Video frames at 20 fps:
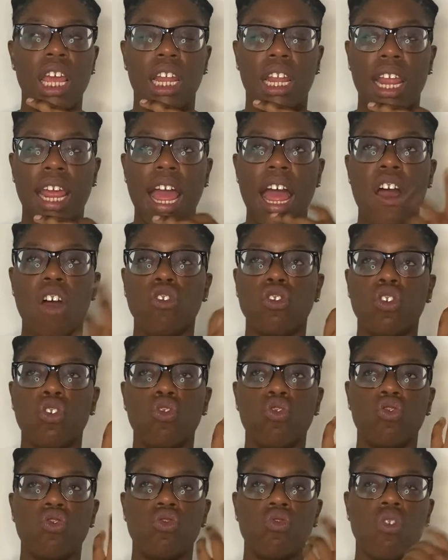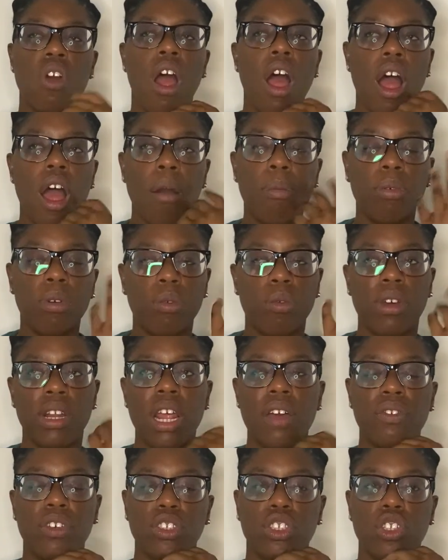I don't know who you are, but
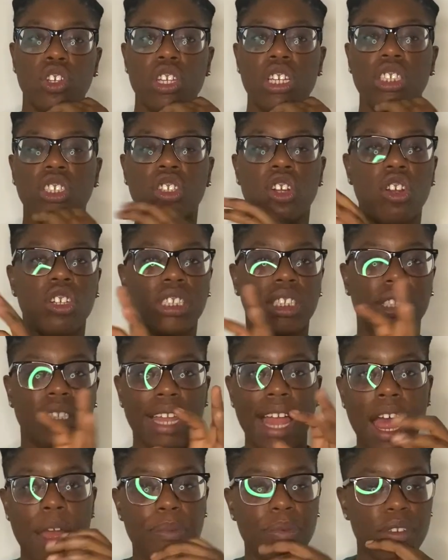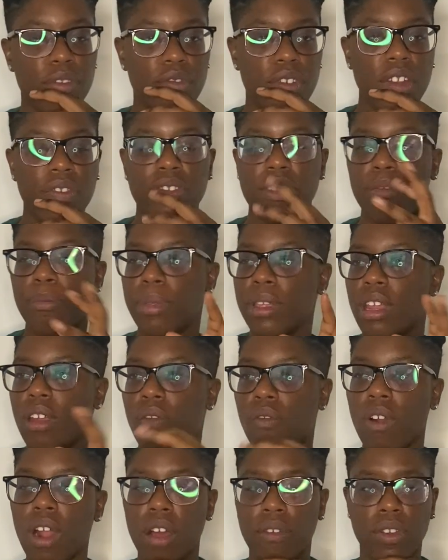whatever. So he starts slapping River and
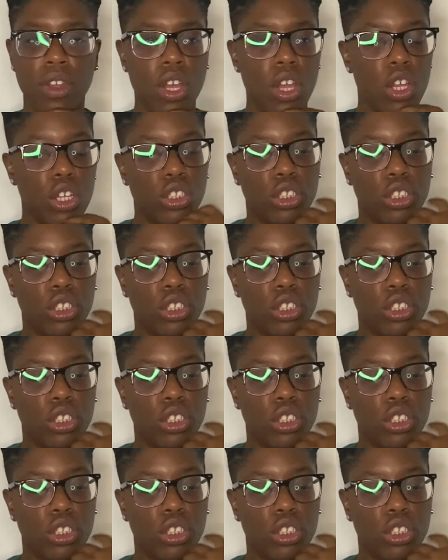being rough.